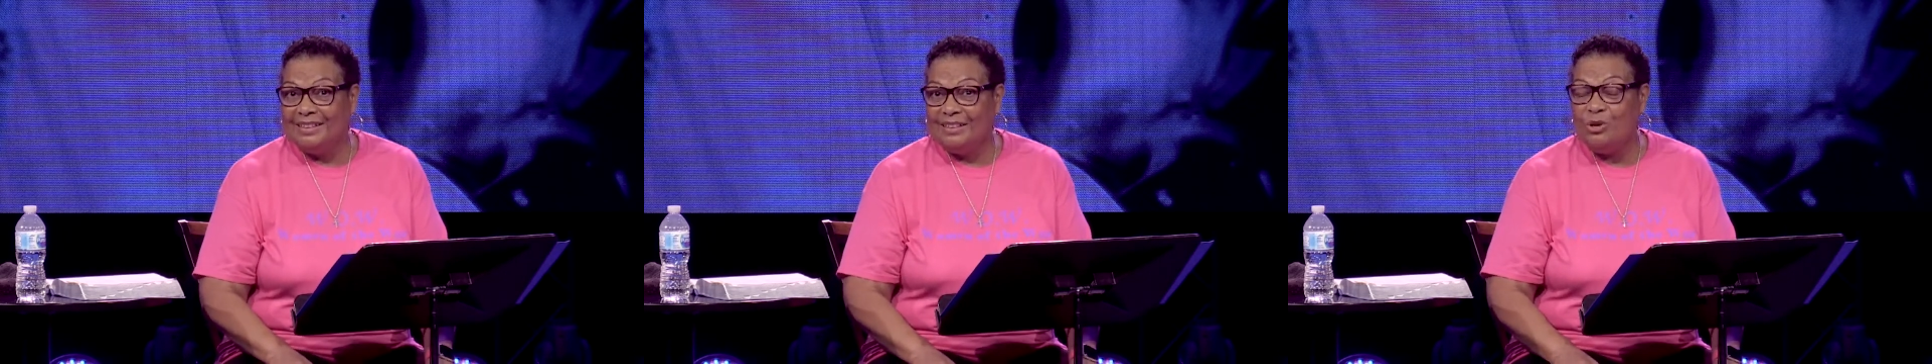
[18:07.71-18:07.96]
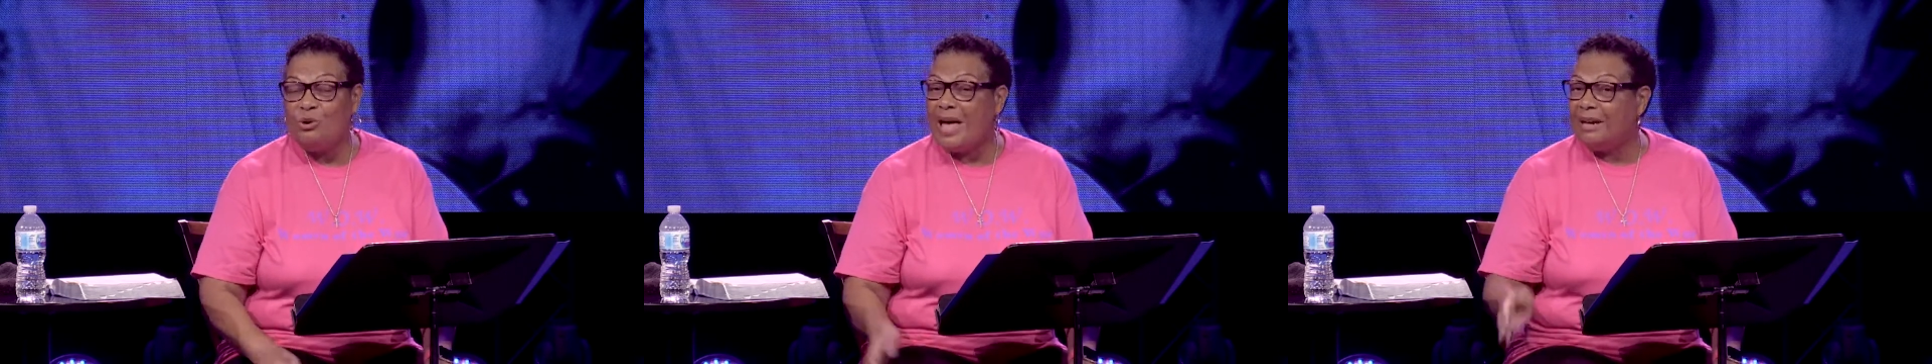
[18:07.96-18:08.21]

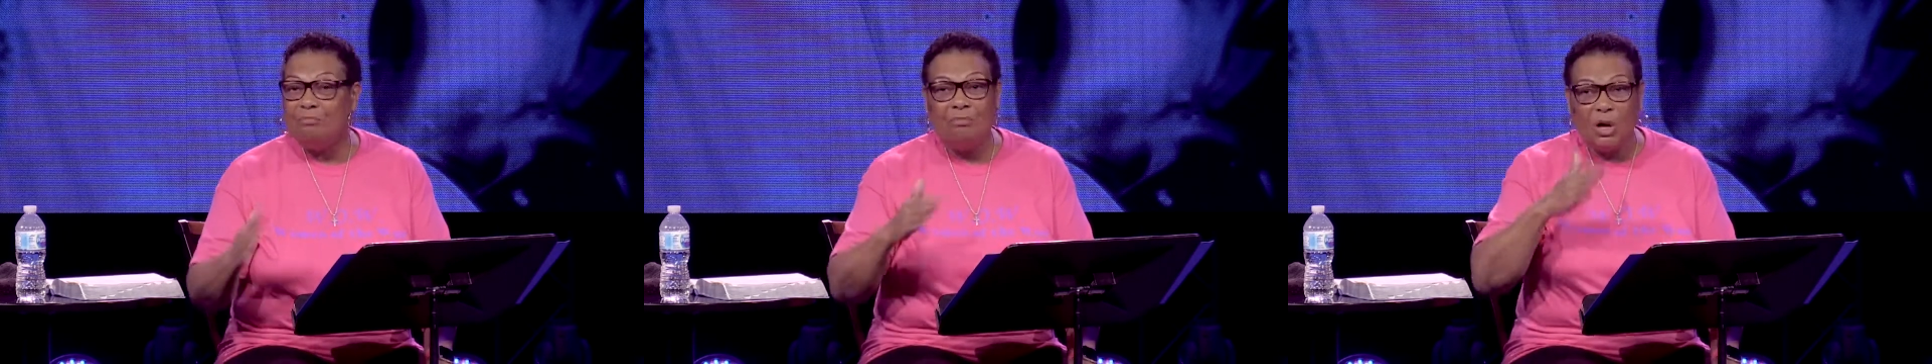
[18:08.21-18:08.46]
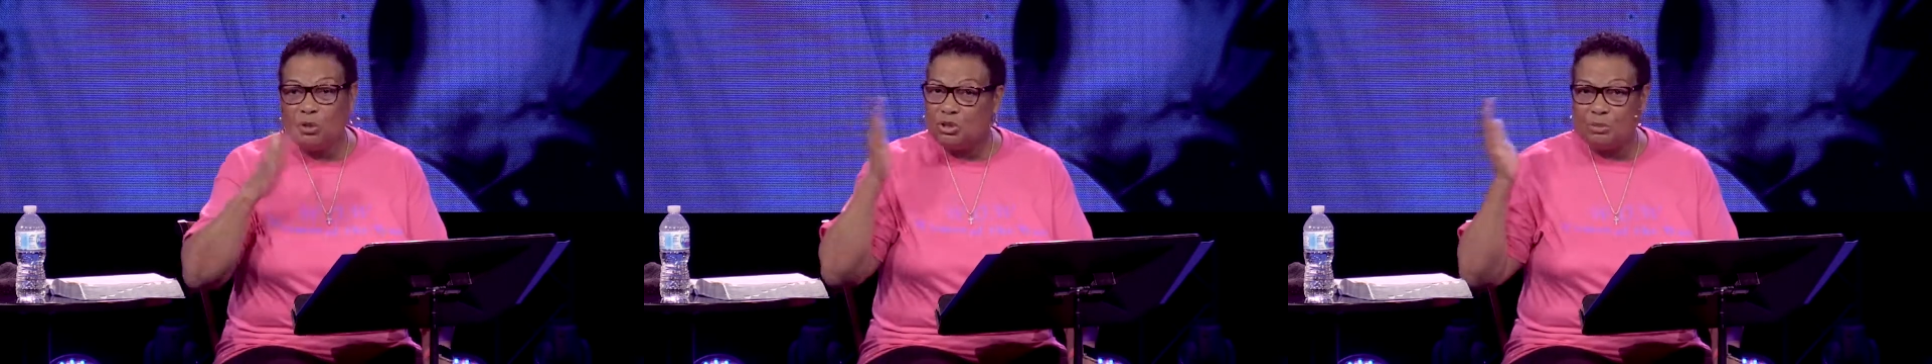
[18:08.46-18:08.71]
who had
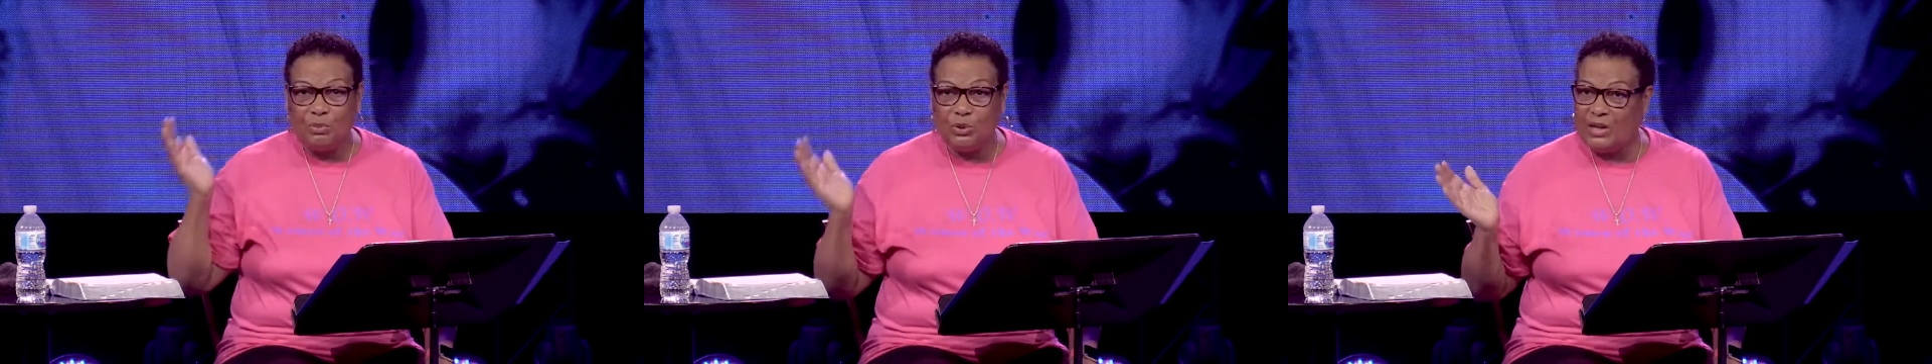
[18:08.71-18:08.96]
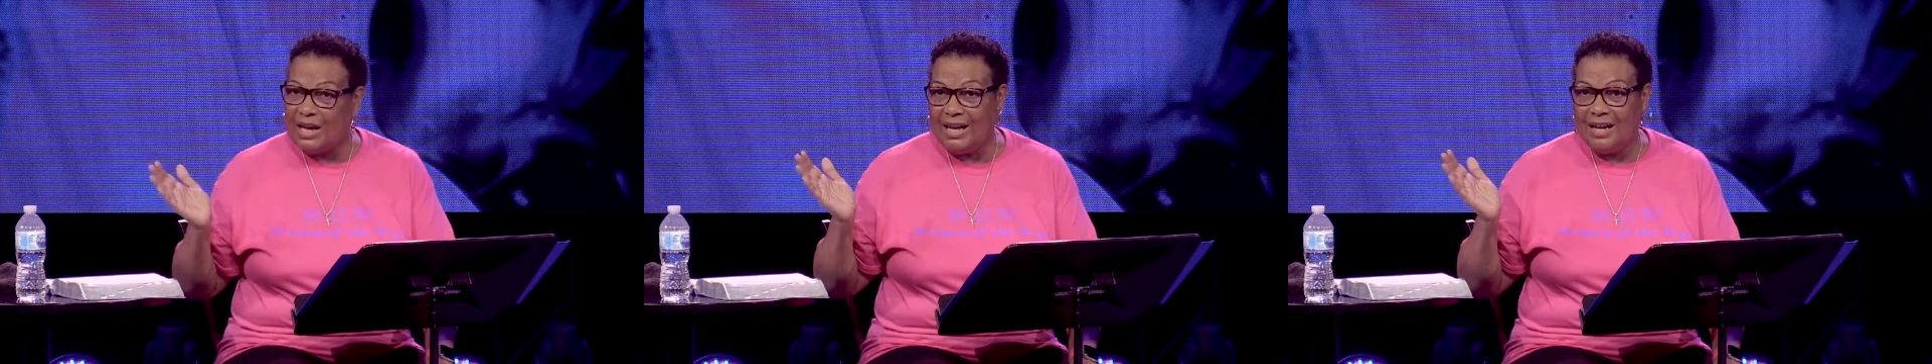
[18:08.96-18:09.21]
multiple
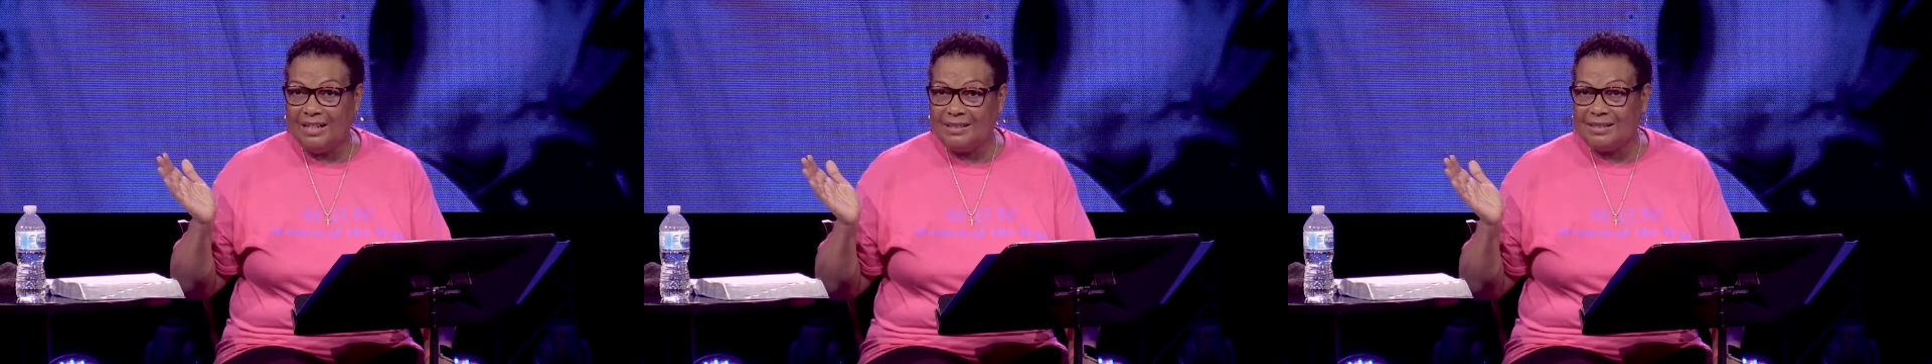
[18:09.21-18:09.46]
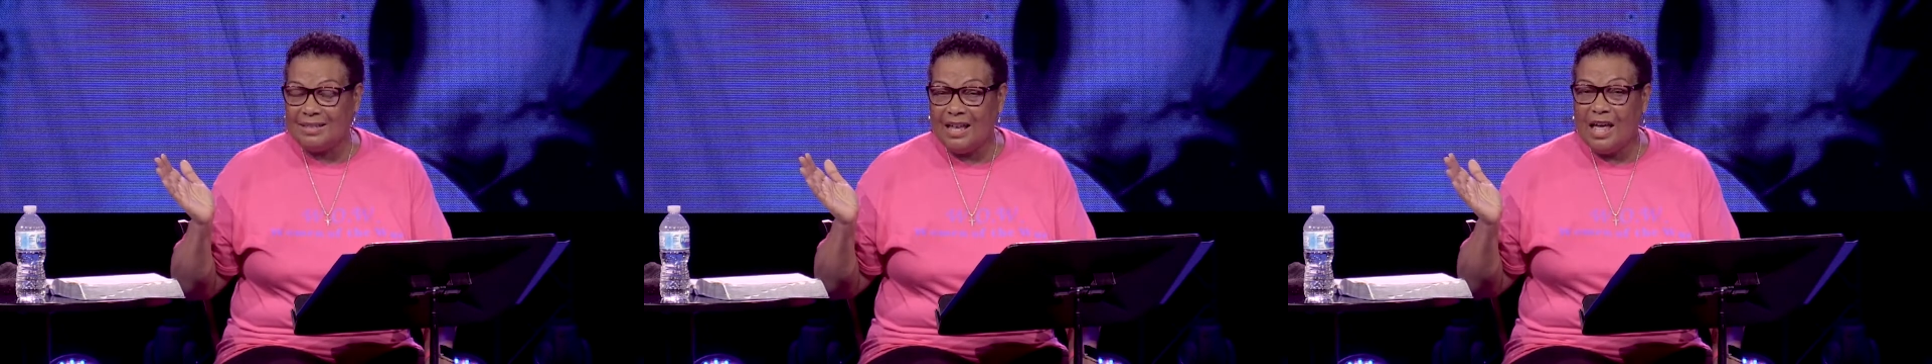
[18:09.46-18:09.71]
gods,